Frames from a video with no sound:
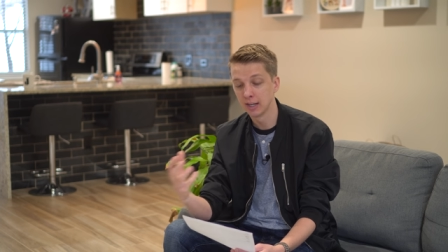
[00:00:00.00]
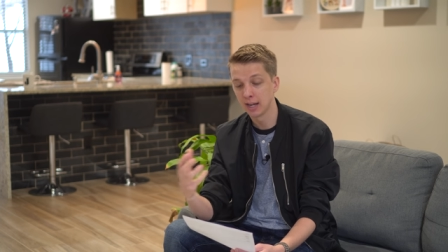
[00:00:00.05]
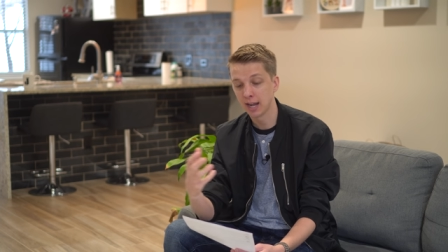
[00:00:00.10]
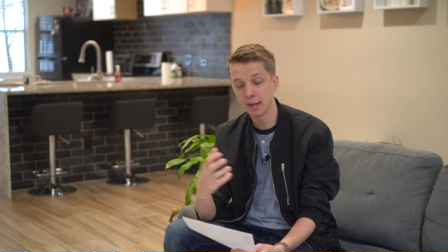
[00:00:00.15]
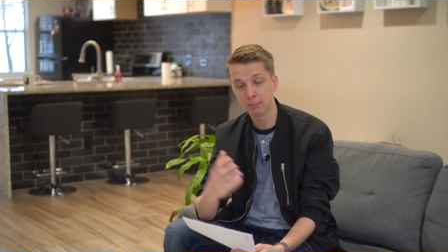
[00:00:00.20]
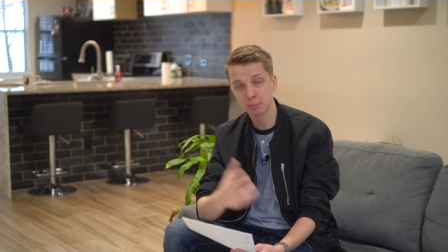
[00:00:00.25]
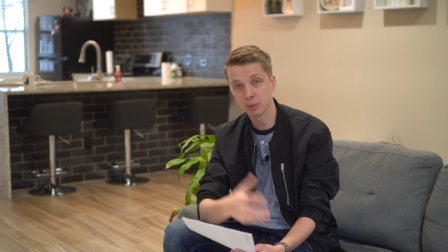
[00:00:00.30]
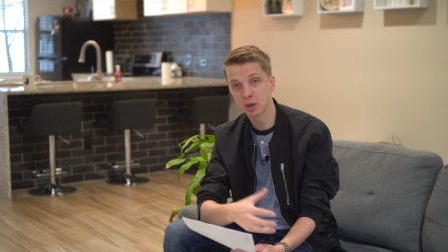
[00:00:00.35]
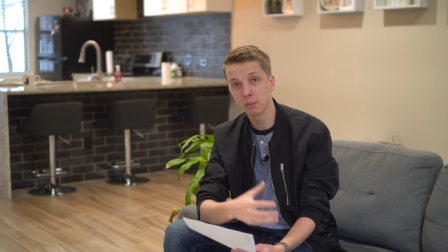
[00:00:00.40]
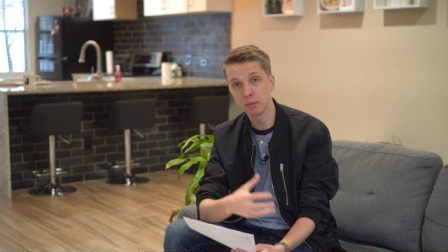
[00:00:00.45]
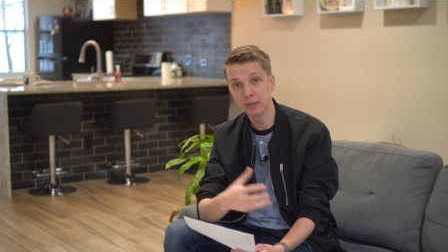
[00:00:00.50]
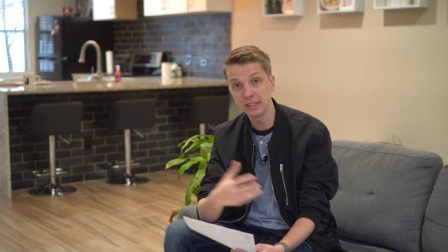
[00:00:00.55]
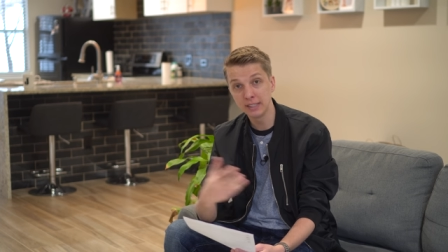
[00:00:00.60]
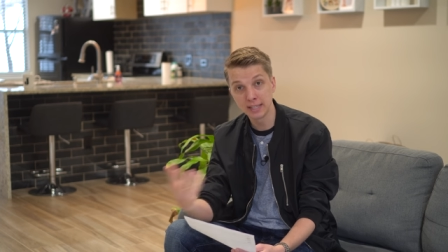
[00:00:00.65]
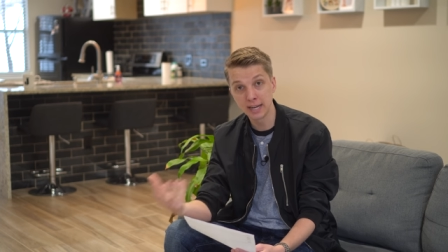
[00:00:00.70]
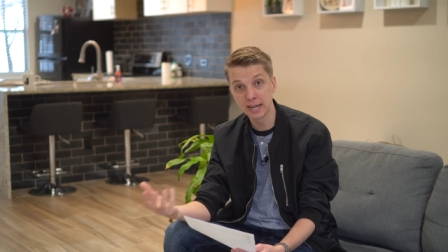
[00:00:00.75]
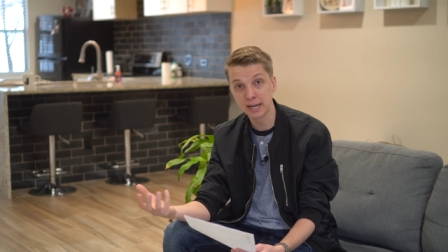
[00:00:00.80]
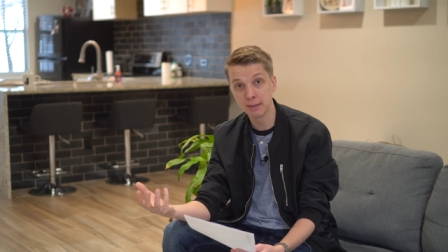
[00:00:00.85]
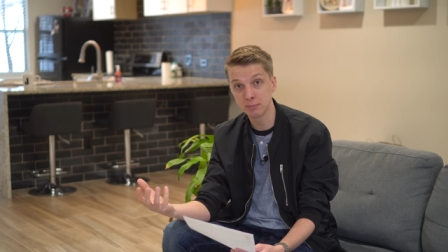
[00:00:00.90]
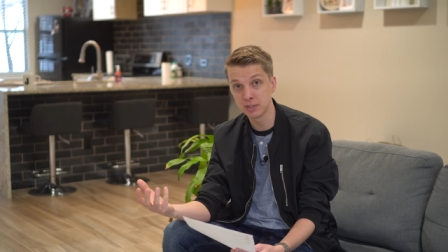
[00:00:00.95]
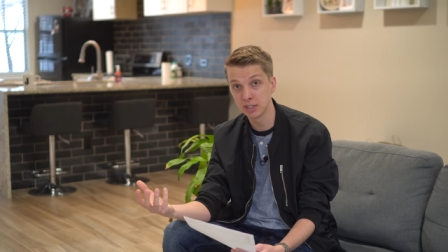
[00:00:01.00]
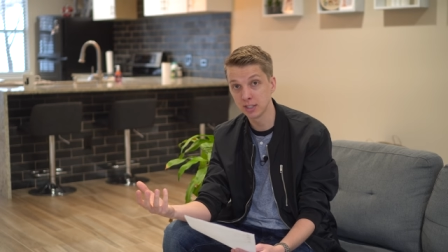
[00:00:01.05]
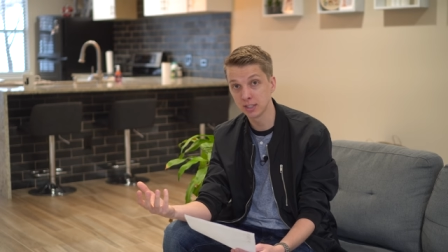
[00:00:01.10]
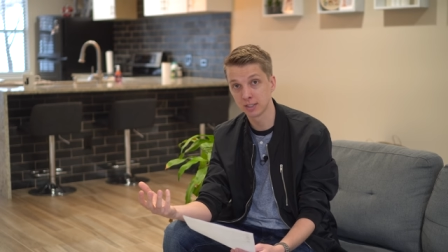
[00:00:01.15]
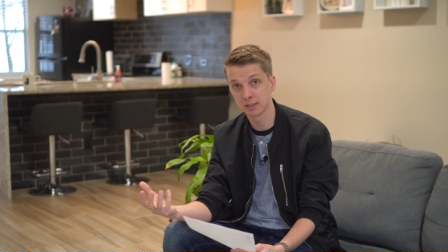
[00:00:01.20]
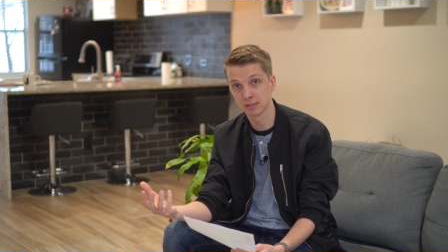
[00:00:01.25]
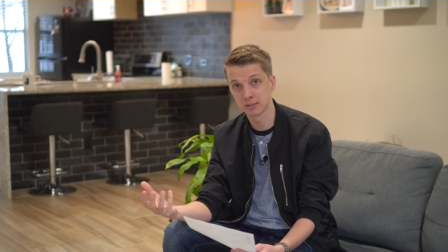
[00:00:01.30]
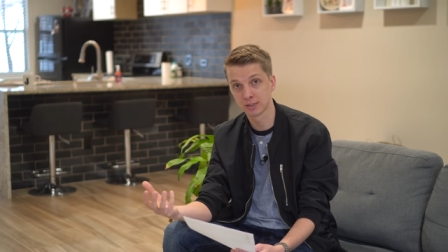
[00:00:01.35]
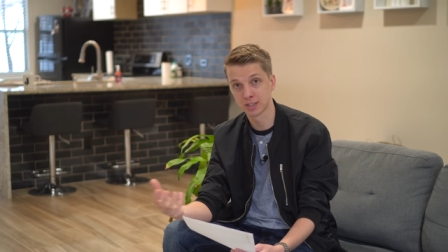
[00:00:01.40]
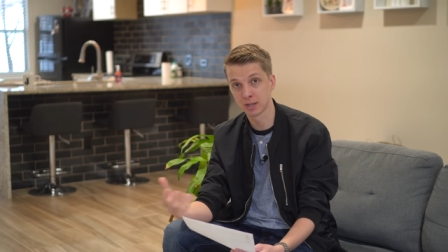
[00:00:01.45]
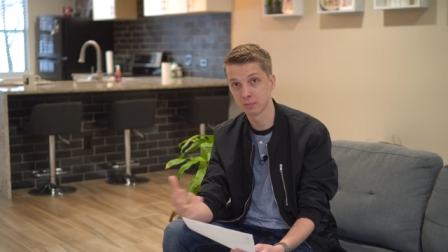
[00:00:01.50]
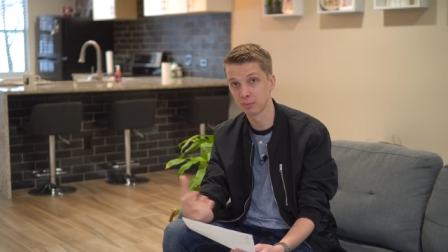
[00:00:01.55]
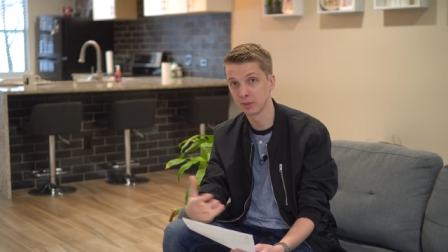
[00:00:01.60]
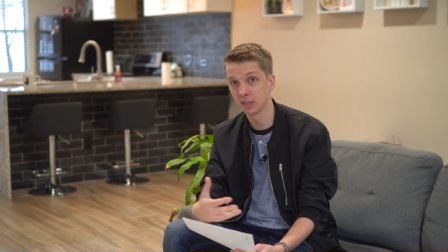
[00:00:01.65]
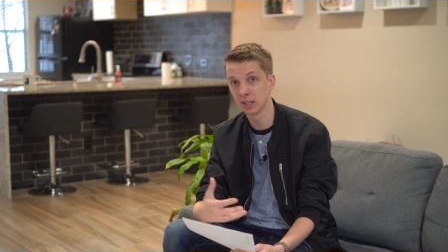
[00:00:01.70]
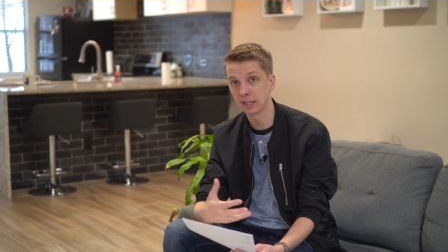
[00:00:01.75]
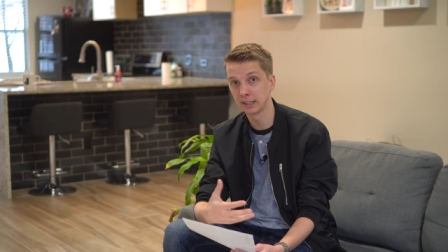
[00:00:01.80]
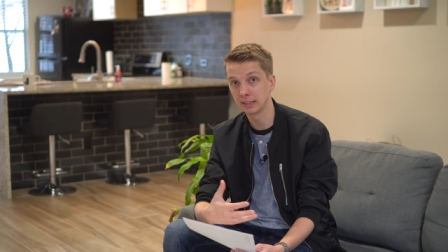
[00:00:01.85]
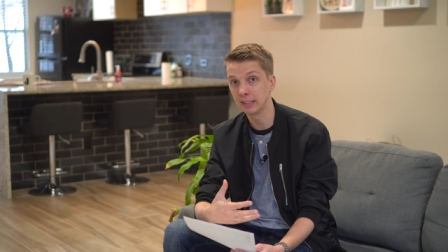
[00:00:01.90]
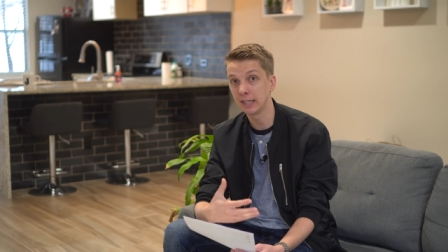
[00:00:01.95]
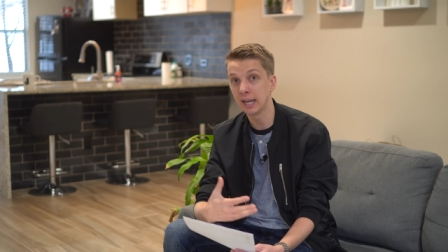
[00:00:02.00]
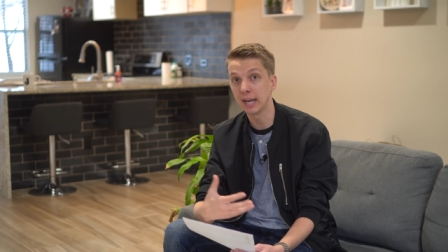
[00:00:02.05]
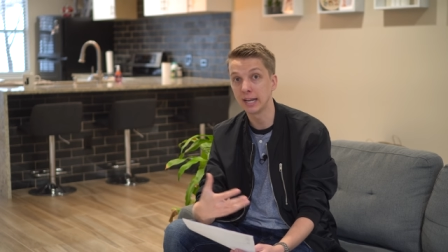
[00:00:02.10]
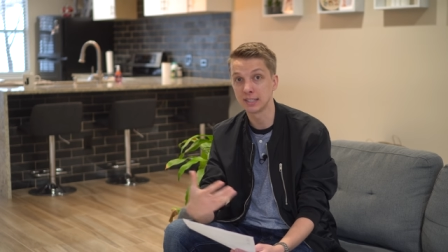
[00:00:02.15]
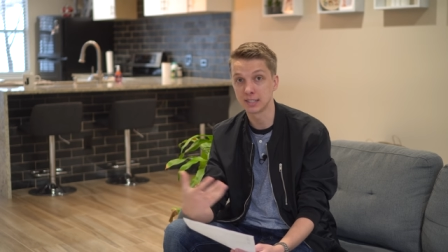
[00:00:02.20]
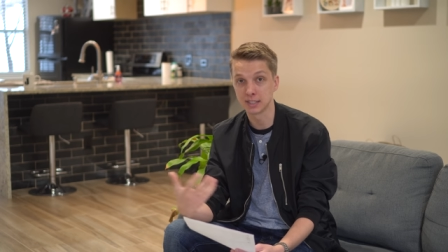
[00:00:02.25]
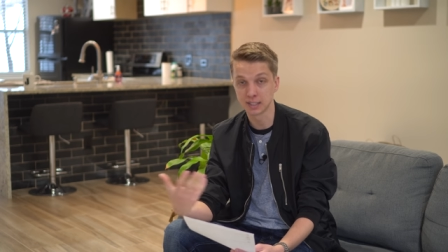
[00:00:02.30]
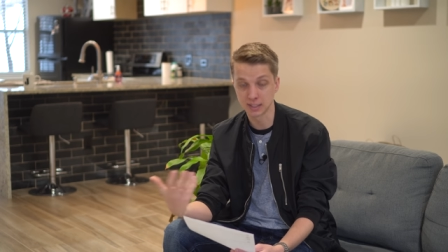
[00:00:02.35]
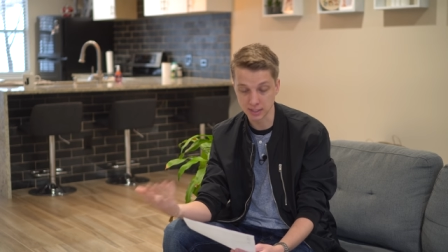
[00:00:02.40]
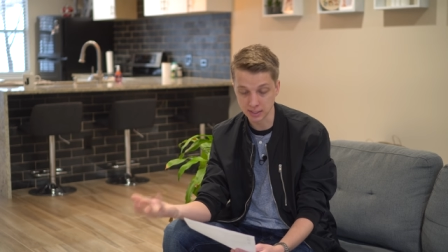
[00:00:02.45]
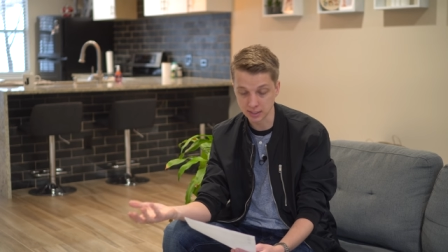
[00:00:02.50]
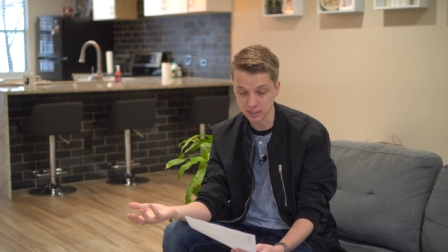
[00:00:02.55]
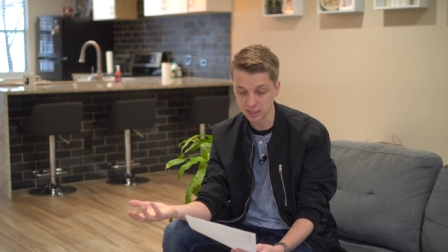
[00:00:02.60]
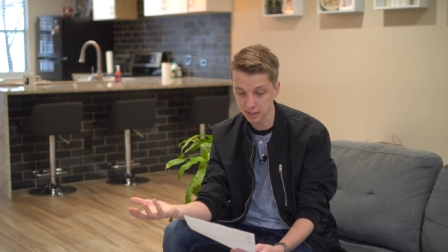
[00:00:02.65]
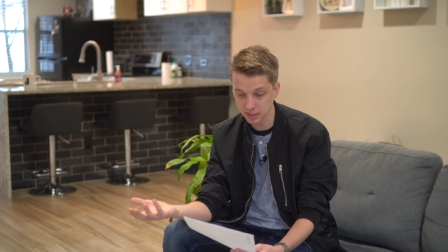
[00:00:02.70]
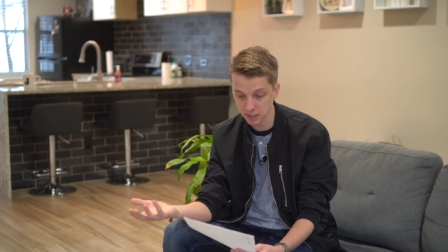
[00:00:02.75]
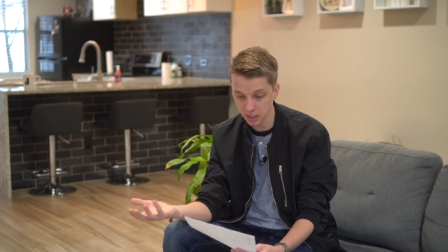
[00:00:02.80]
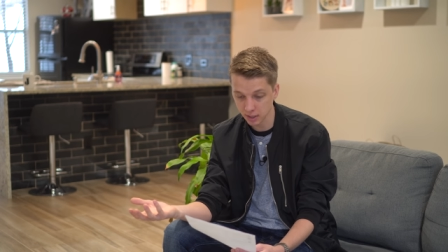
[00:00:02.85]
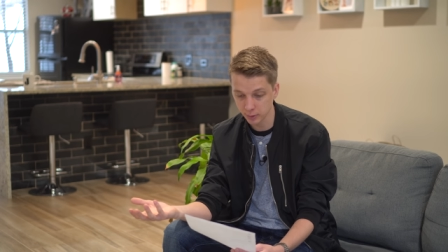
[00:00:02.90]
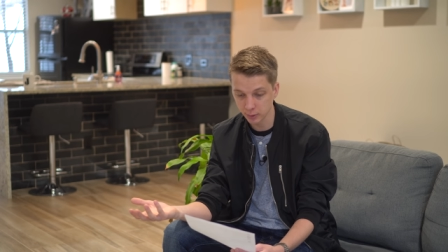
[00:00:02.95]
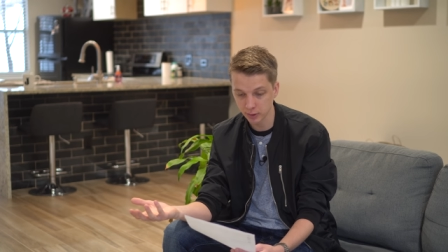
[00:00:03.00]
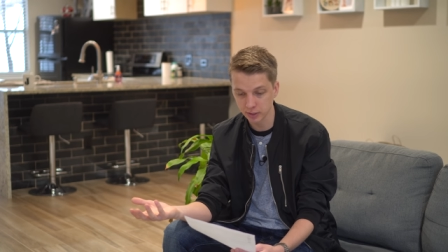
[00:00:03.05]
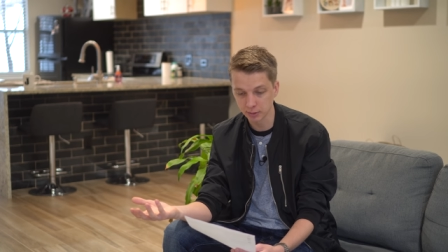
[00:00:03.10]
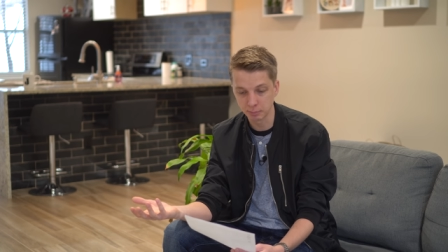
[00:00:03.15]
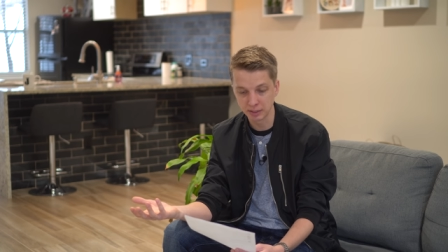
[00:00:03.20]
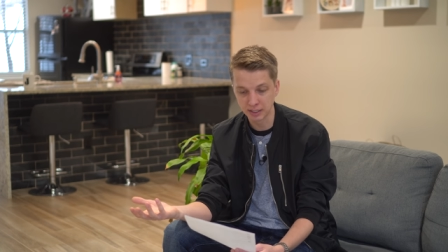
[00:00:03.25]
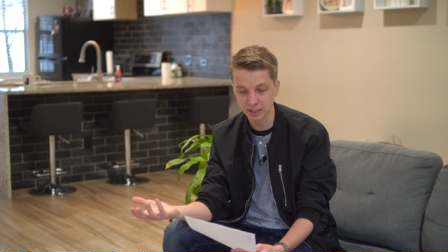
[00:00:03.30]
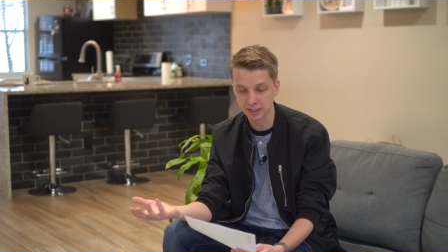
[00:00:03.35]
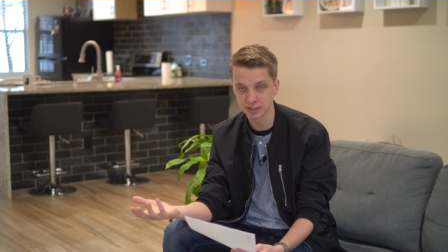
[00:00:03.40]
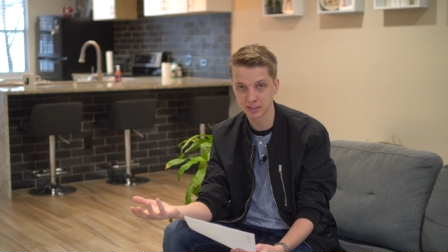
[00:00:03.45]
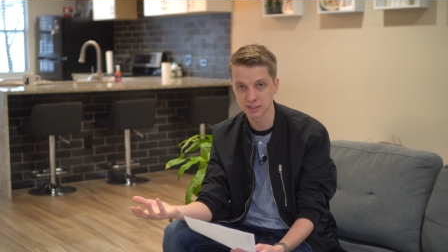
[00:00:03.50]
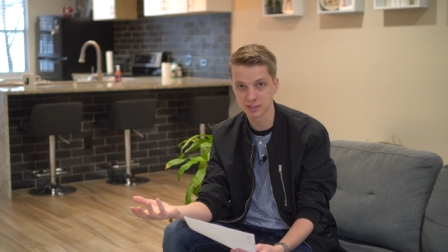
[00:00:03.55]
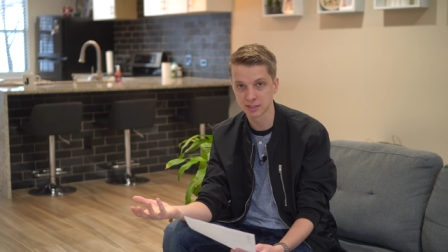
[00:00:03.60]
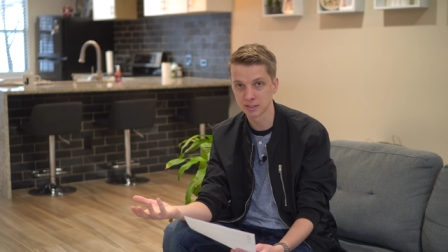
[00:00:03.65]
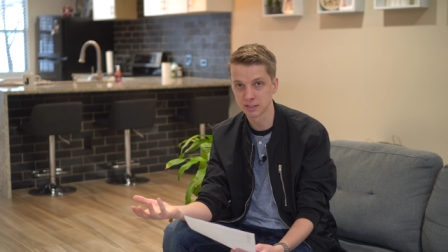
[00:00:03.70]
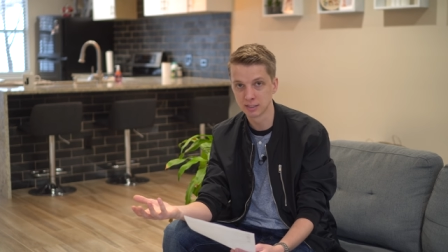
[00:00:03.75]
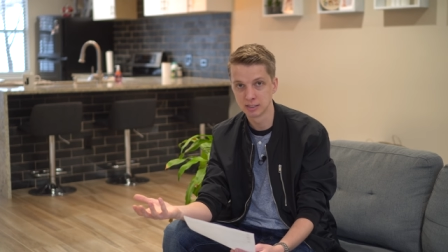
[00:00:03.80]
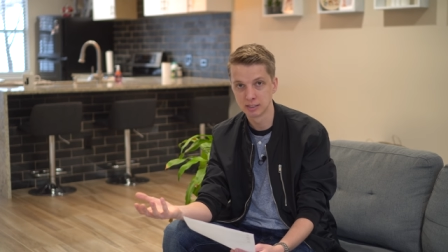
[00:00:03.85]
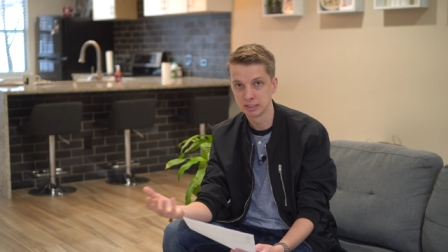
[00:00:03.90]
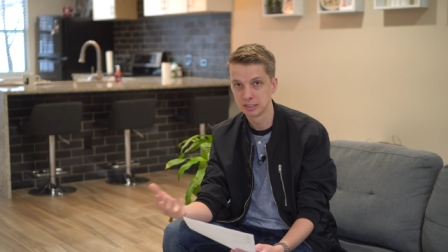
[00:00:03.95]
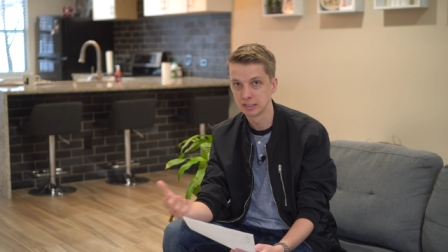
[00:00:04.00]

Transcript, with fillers: and probably named it something like the A6600 because